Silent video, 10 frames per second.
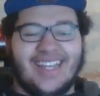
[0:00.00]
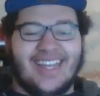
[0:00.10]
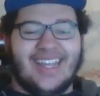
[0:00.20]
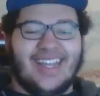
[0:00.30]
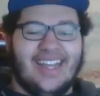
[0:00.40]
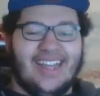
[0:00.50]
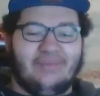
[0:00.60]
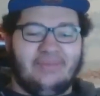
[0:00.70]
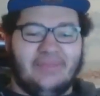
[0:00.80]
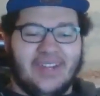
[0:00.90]

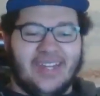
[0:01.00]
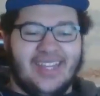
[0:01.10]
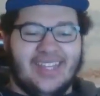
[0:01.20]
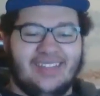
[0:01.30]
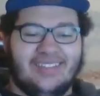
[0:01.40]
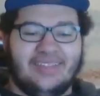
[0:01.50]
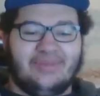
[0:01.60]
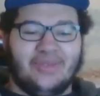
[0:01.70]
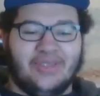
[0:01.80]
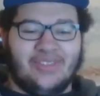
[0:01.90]
oh, bruh,
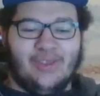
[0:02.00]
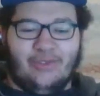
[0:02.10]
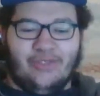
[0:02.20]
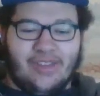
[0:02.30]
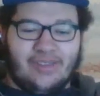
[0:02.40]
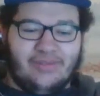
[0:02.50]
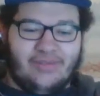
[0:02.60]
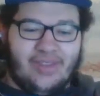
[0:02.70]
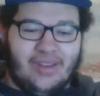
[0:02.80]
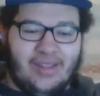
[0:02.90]
Deadpool's so fucking
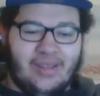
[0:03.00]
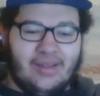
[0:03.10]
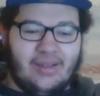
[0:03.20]
funny.